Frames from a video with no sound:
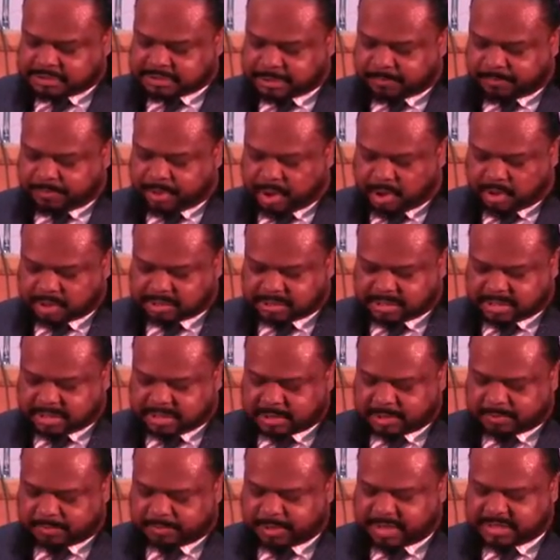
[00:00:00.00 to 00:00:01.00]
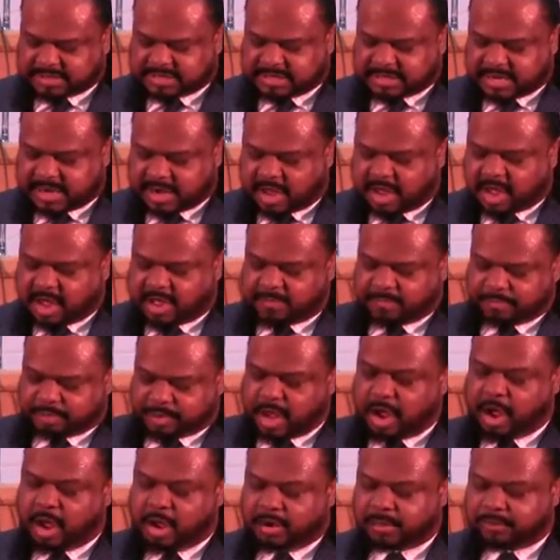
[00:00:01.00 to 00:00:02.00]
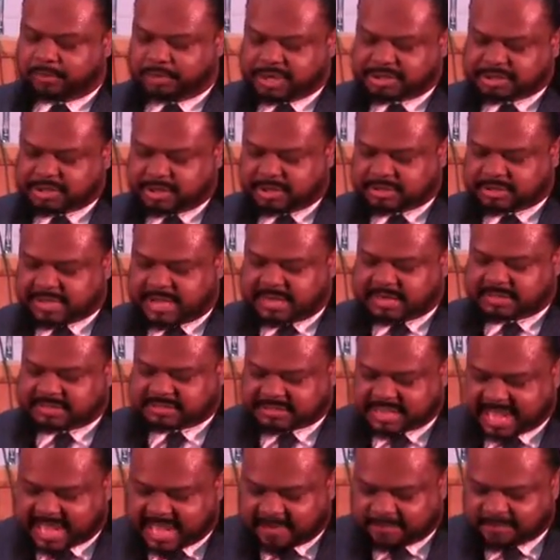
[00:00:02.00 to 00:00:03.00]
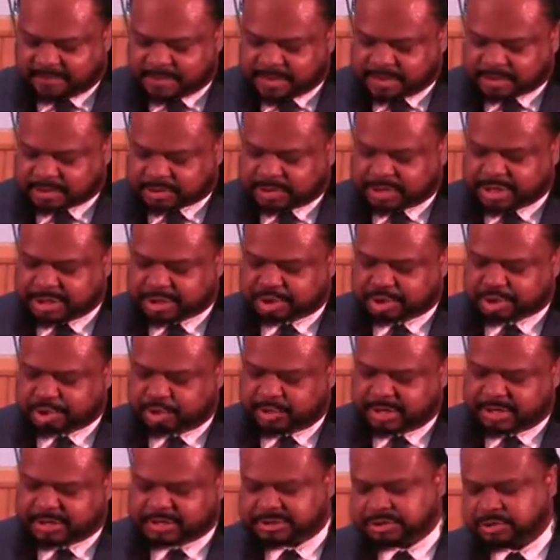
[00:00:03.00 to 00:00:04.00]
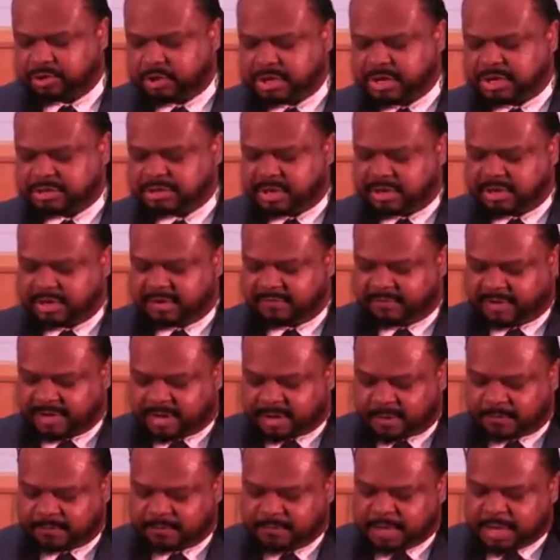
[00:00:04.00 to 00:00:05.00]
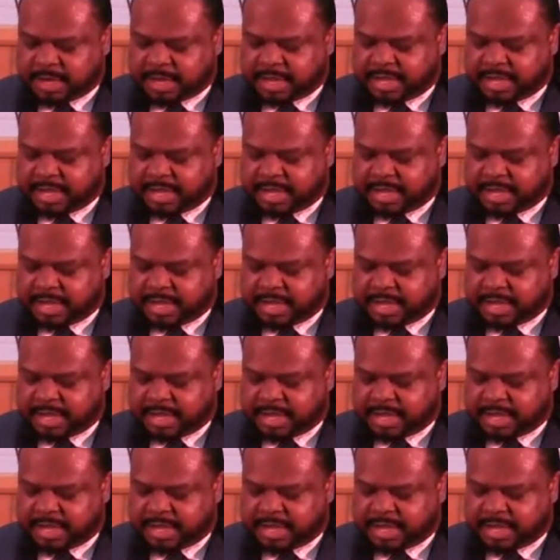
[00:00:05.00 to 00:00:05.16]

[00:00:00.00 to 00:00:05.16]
Supposedly the prison and all the prisoners had escaped. So he drew his sword. I saw the video.